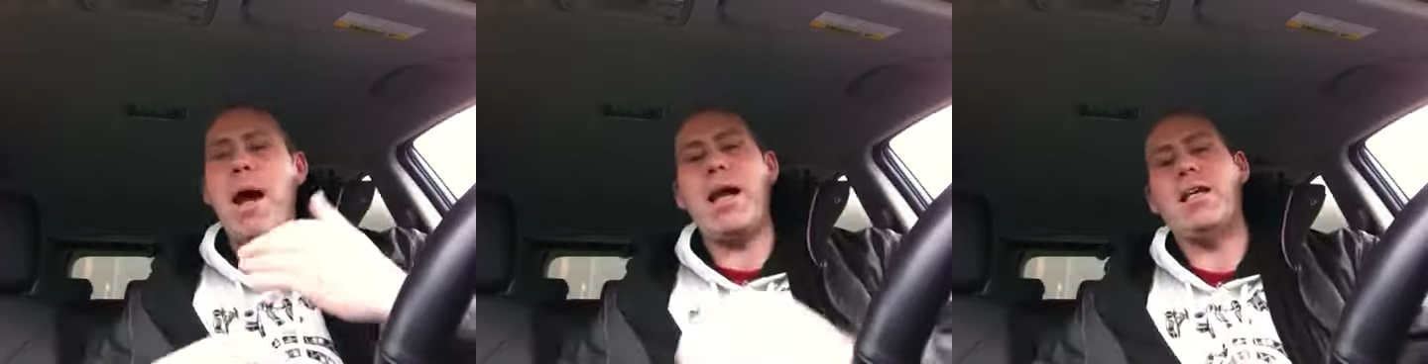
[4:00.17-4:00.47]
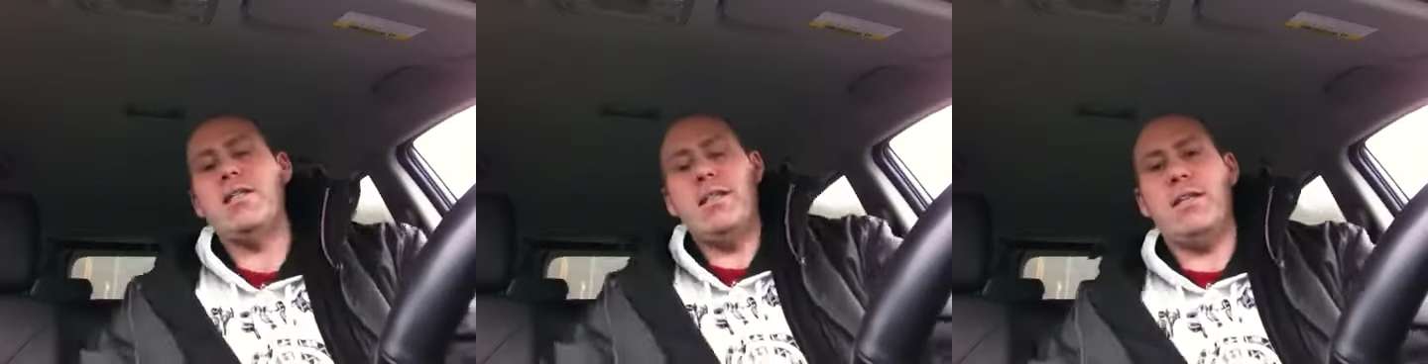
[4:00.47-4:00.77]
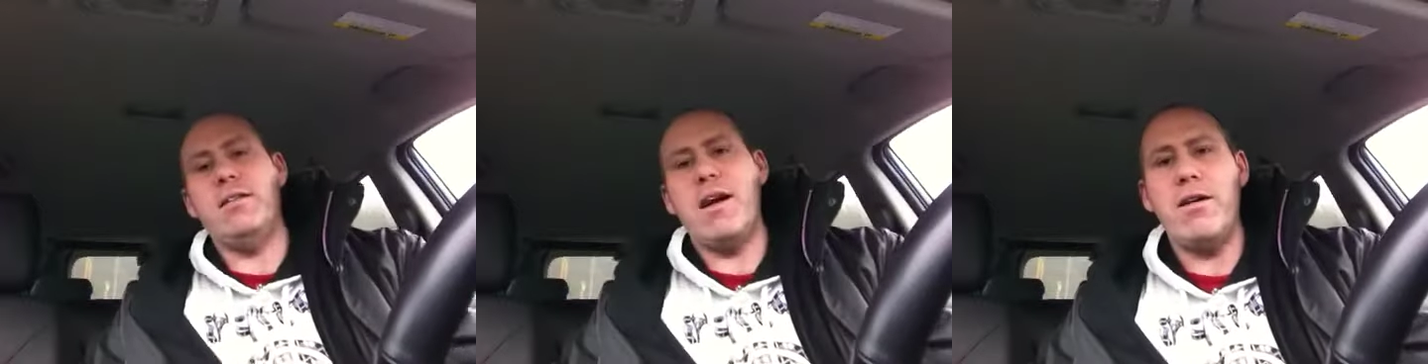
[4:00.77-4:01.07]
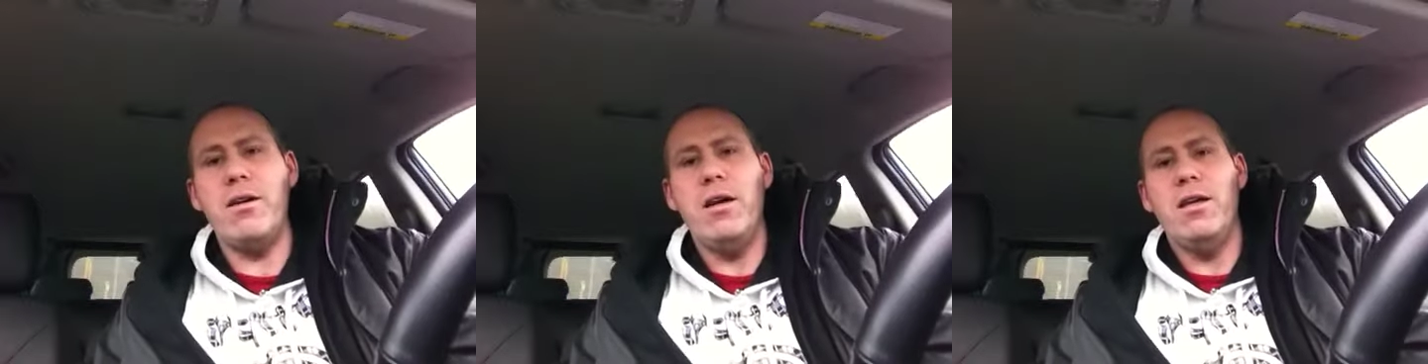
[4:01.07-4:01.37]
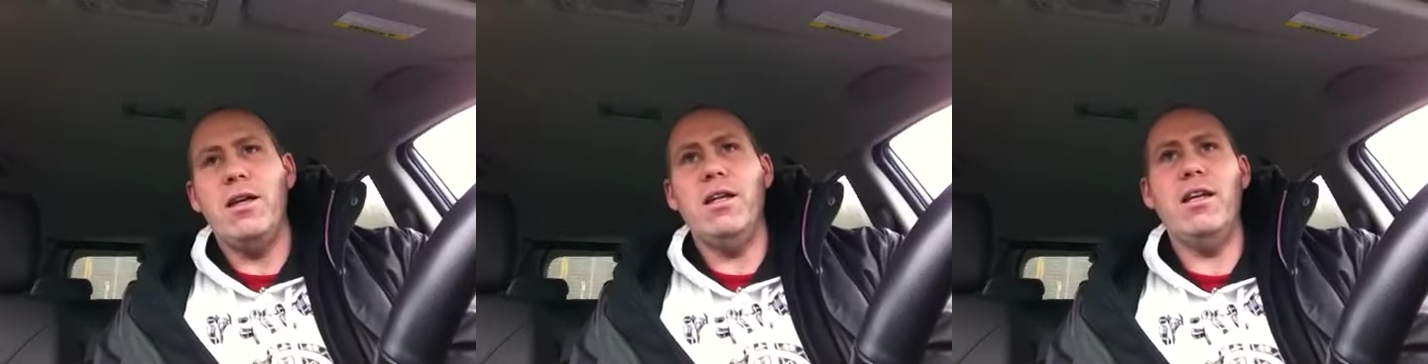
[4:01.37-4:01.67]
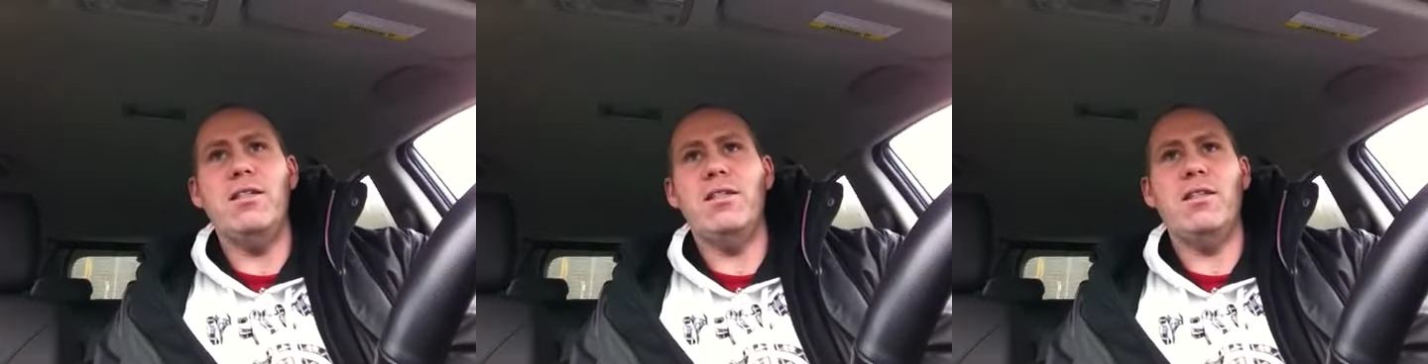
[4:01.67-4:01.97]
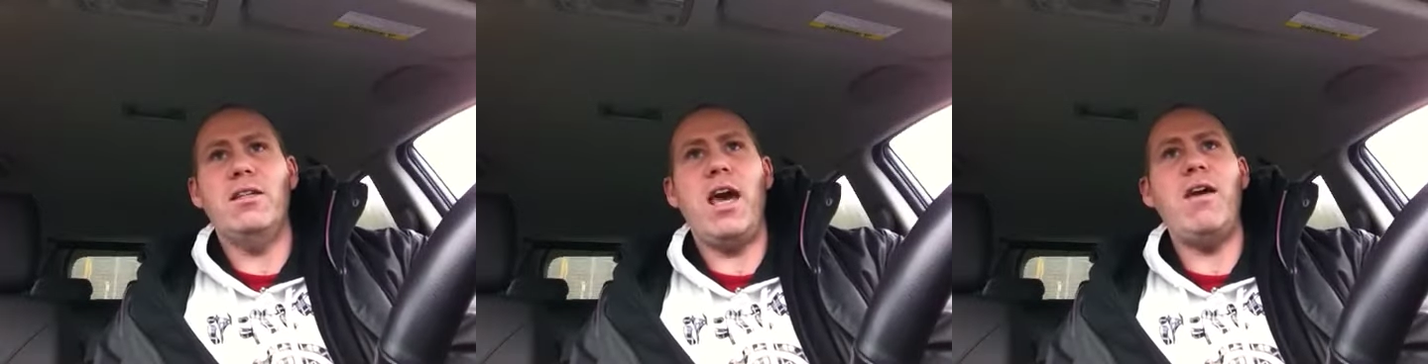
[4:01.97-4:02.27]
back and sit there in
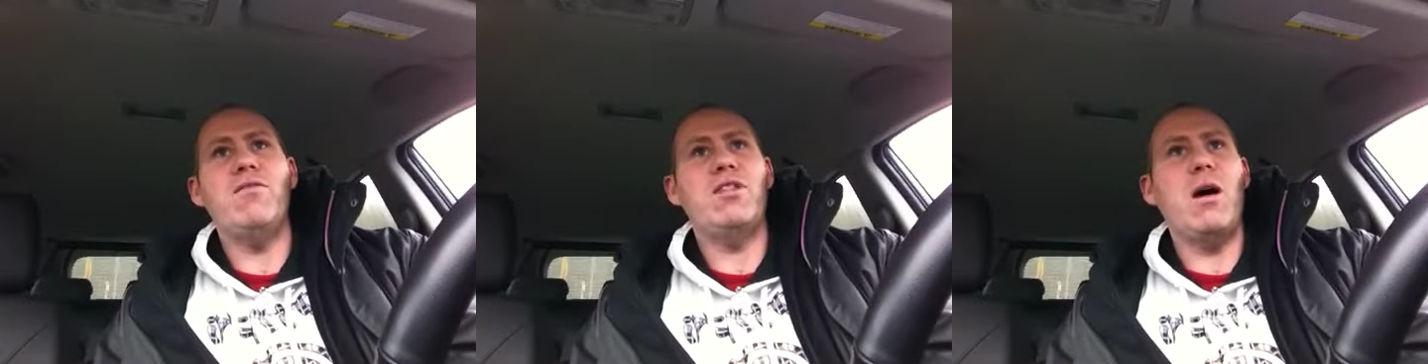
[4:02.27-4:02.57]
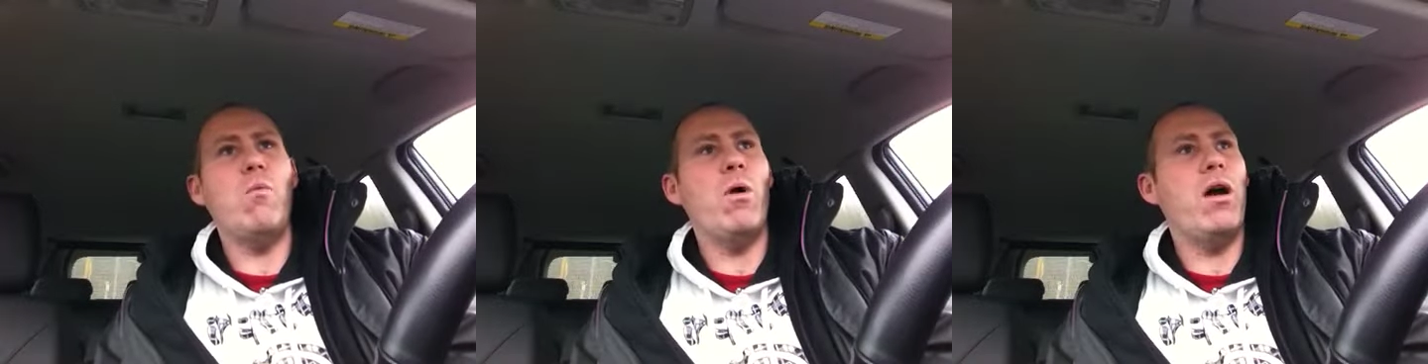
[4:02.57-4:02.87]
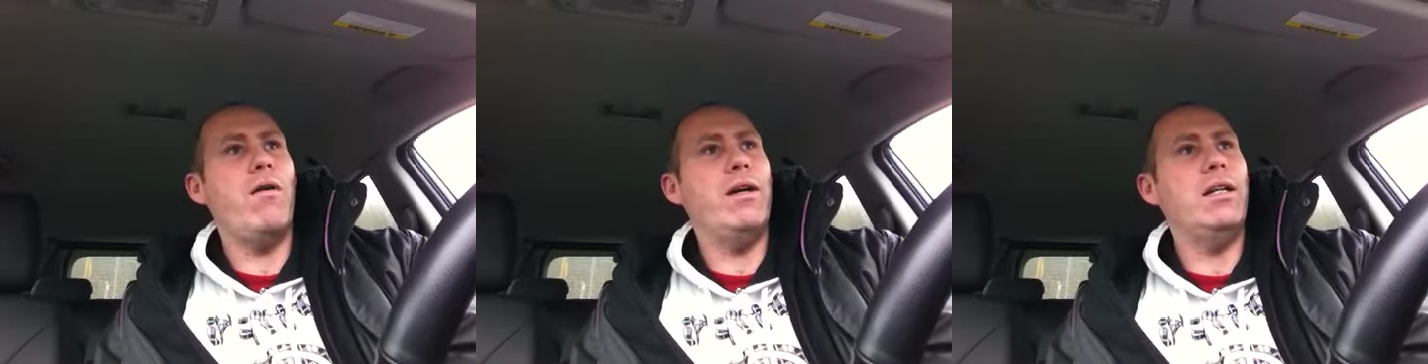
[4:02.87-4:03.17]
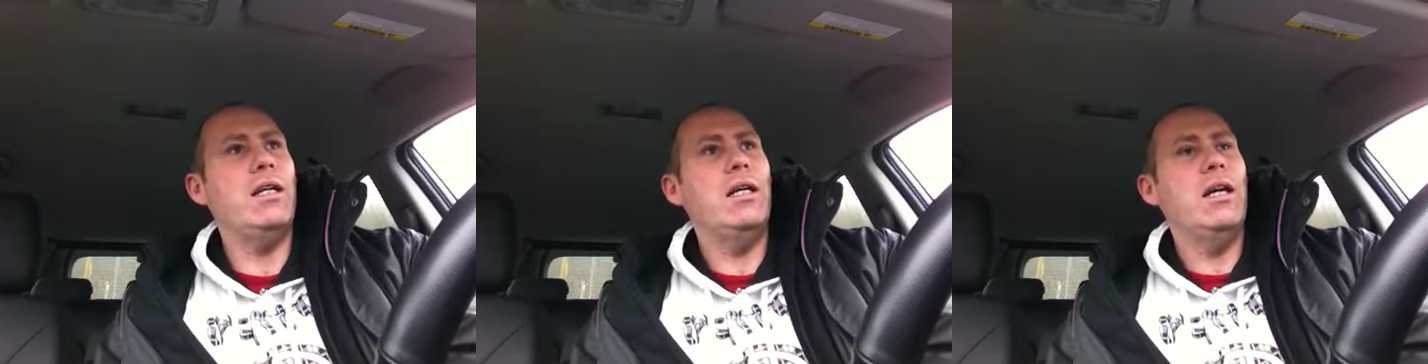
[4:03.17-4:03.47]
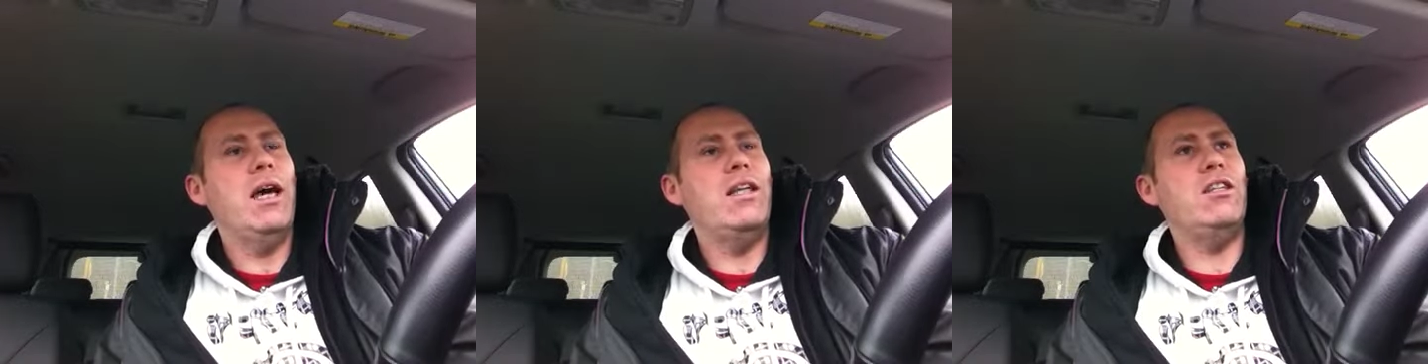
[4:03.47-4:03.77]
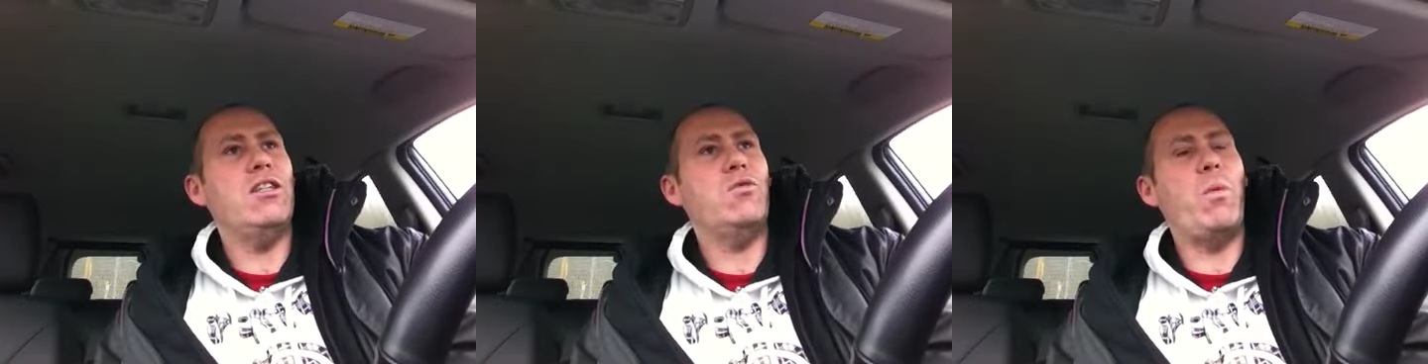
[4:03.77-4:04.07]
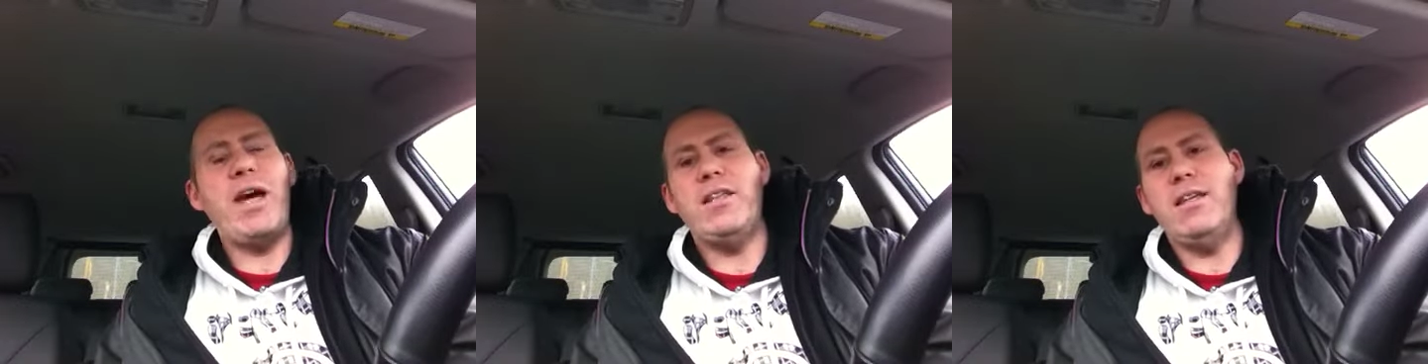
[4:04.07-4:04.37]
his cave somewhere and just
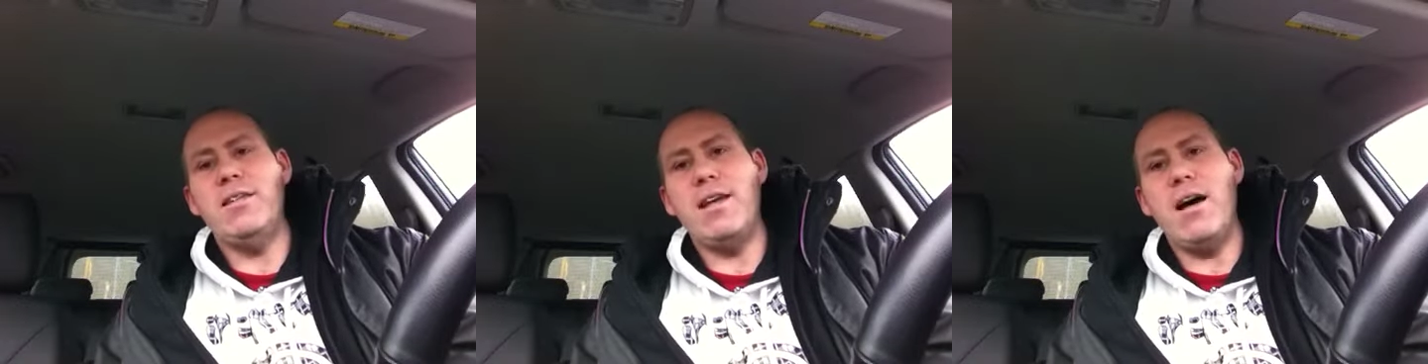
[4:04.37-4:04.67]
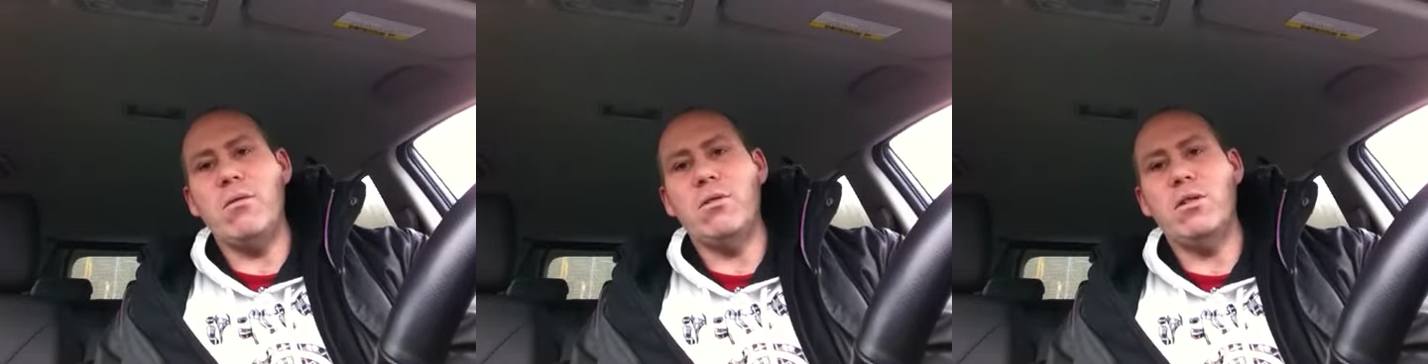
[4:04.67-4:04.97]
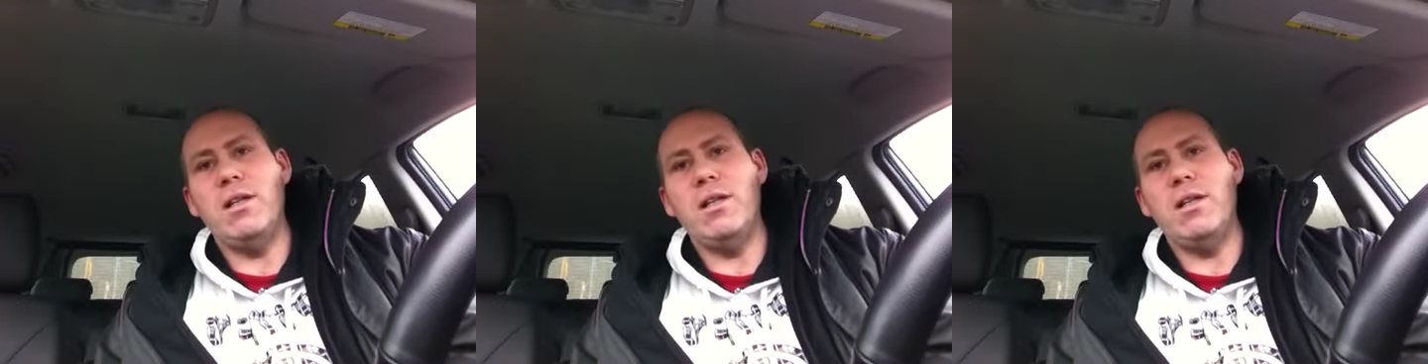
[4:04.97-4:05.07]
wait this out.